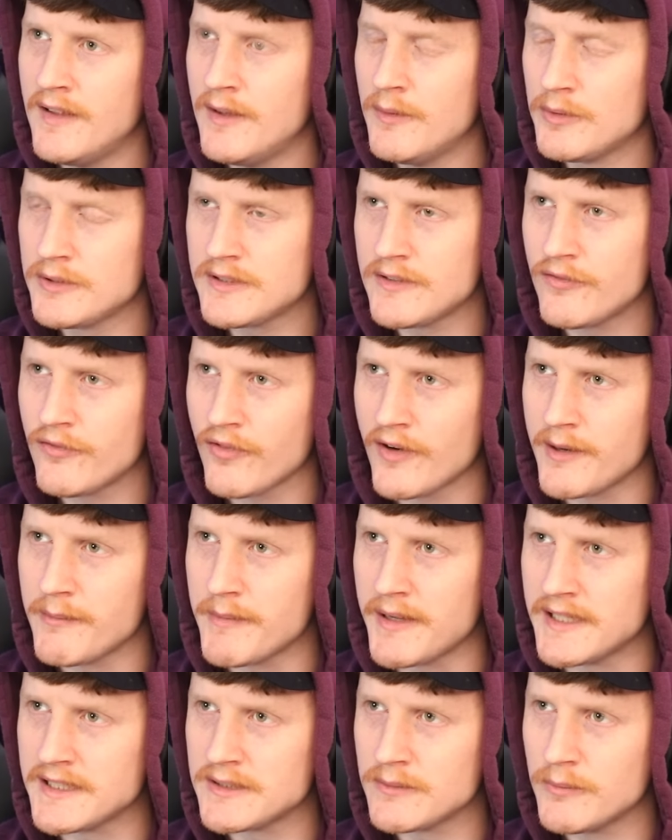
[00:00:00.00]
wasn't a
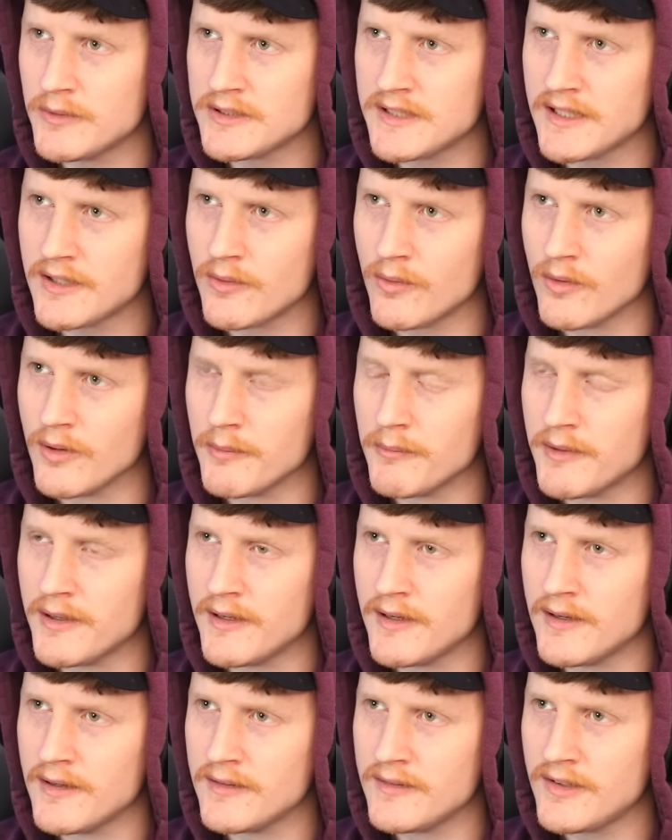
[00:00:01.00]
Freemason, what do they call them?
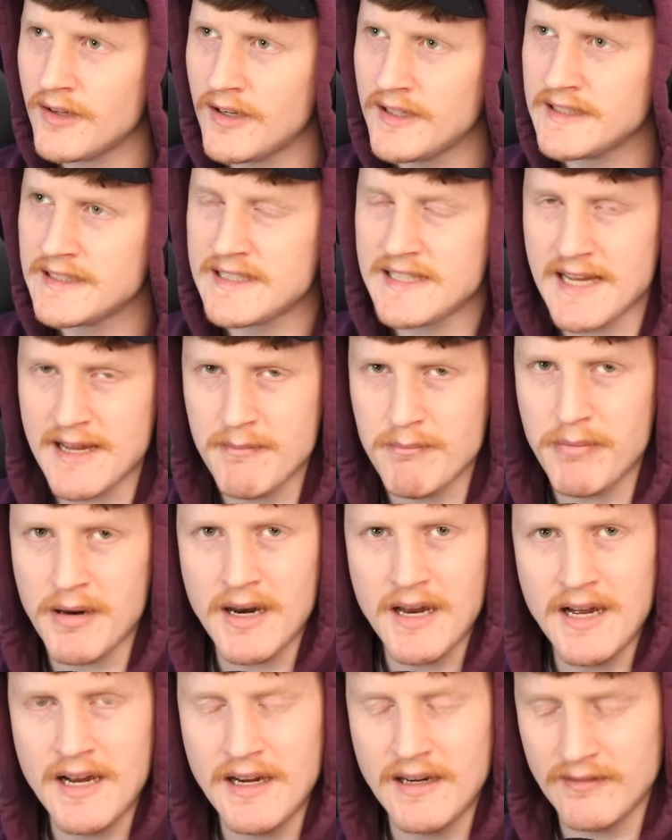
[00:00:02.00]
A Knights
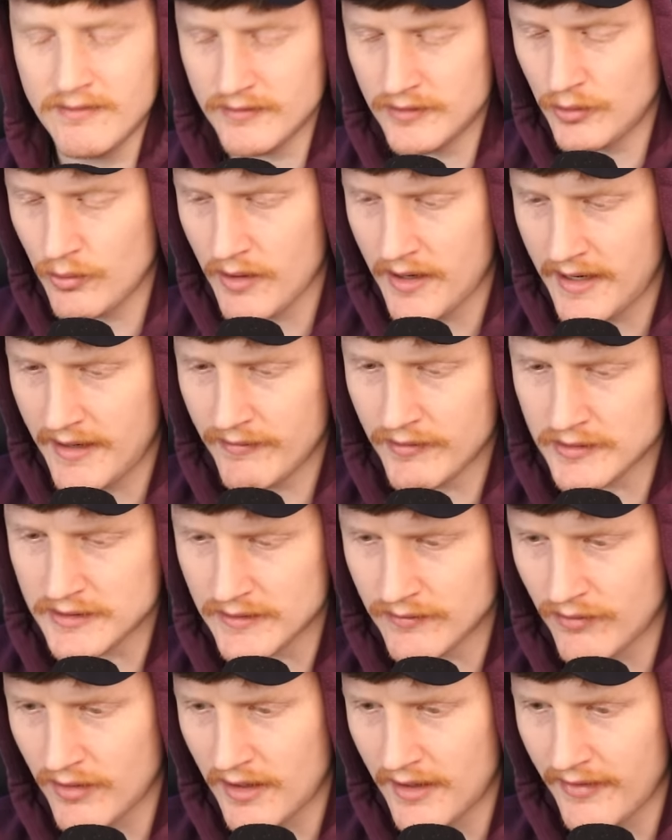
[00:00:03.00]
Templar grave or
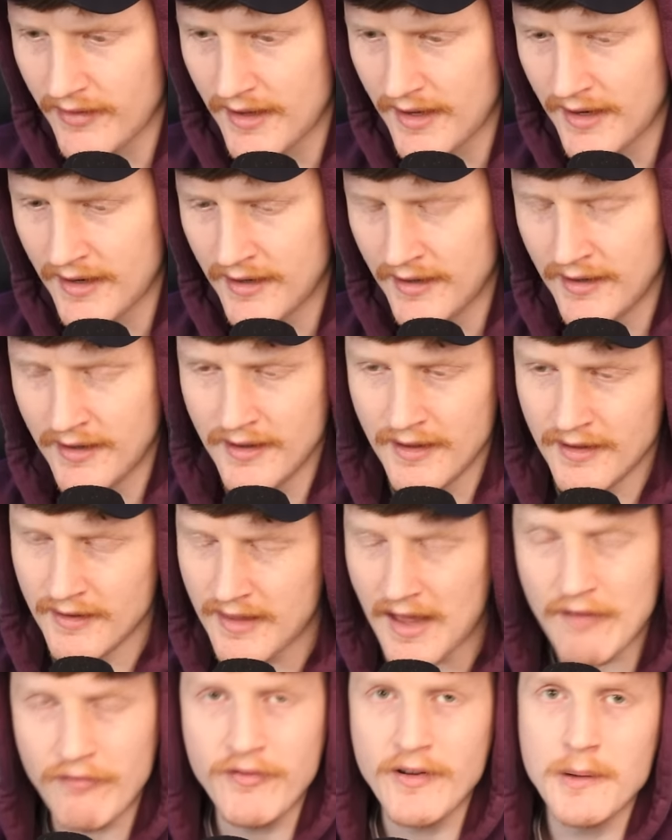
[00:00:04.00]
something like that.
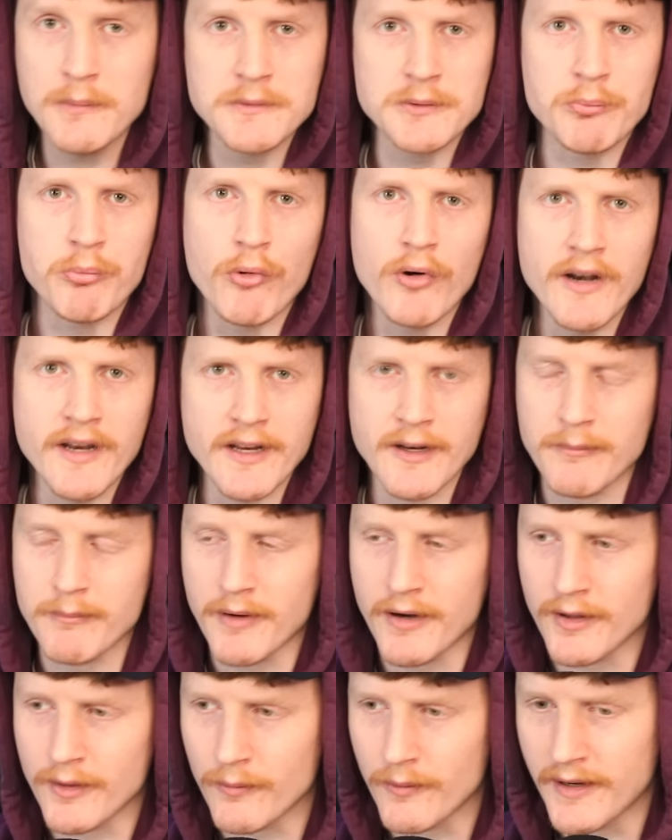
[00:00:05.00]
That film's brilliant,
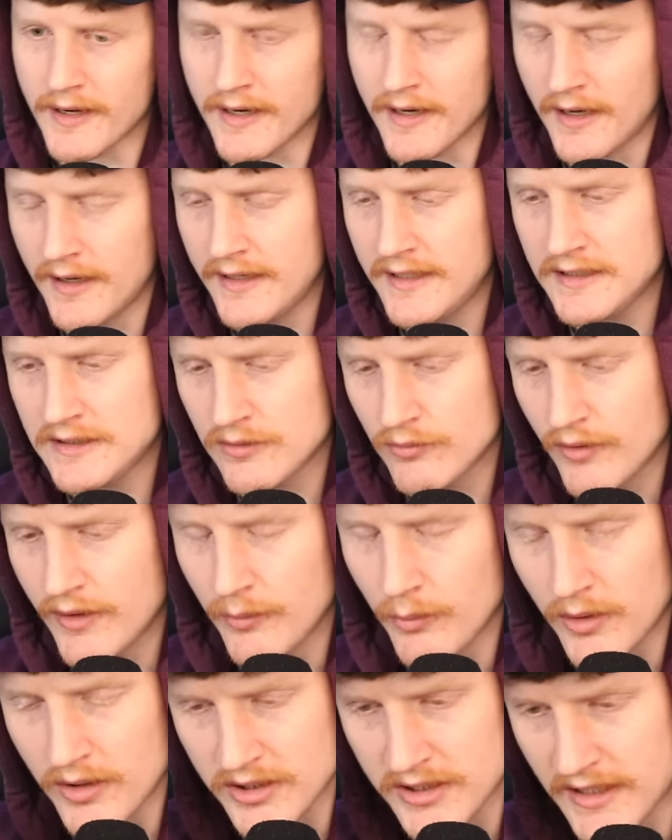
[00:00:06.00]
by the way. I need to
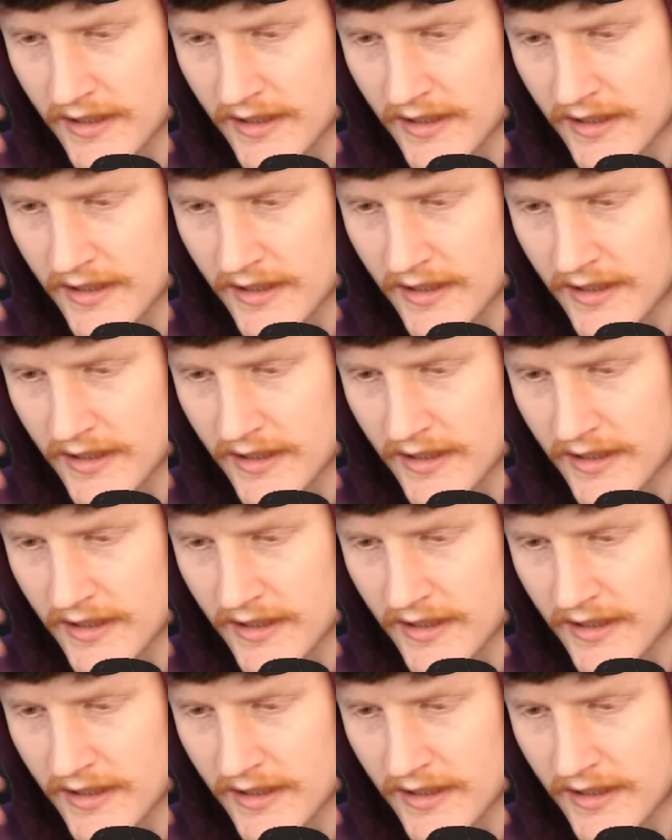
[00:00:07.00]
rewatch